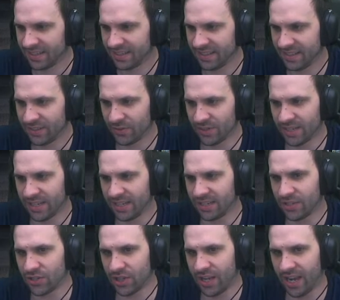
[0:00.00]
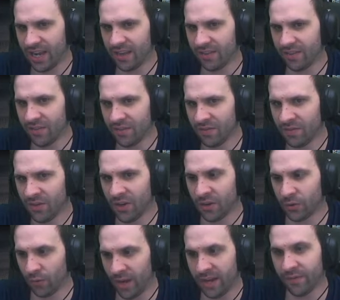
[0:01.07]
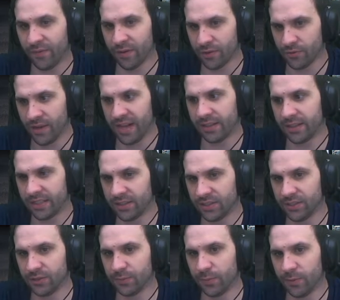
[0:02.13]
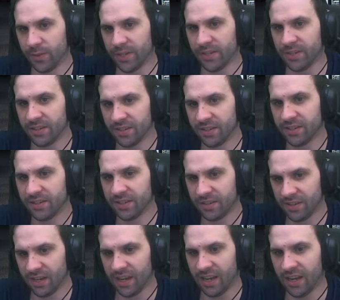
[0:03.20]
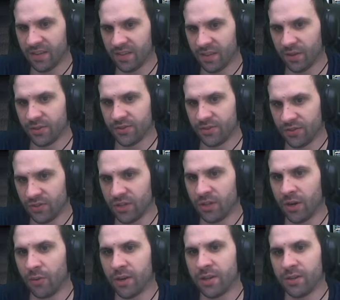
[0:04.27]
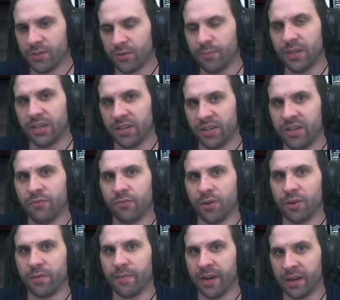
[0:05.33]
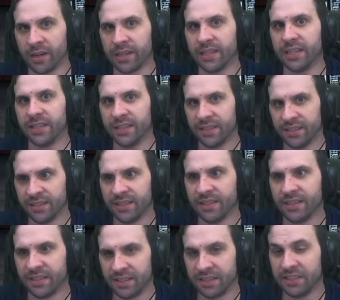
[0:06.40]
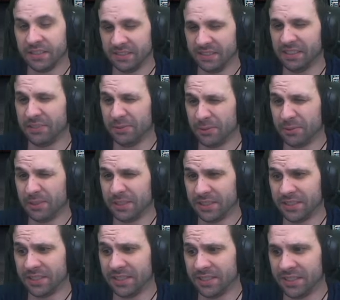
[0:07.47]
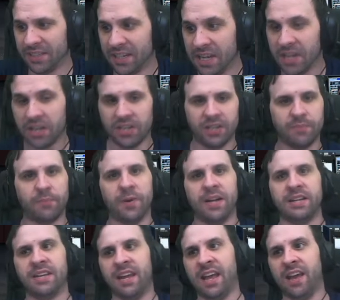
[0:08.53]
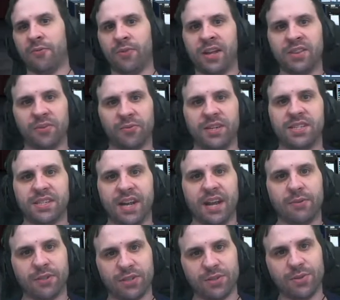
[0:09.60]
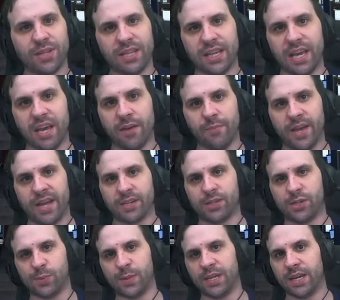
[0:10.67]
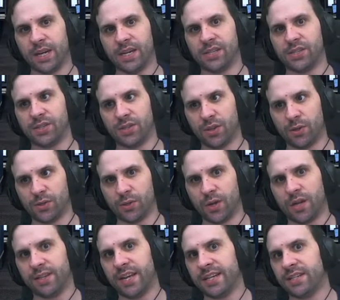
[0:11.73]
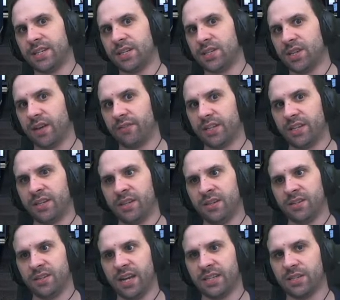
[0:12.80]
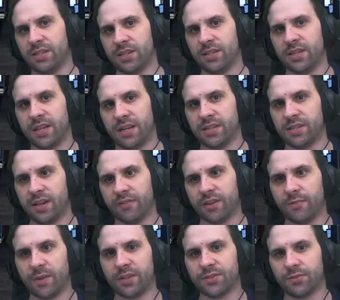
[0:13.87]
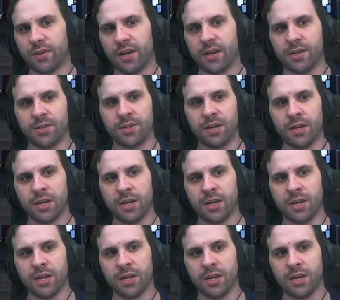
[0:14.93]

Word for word: Interesting in the chicanes. They're great for a track like Sears Point. Yeah, those, you know where those would be good? Road America. That'd be really good. But yeah, Ren, the reason I was using the AMX is because those are all 1970, 1969, 70 muscle cars.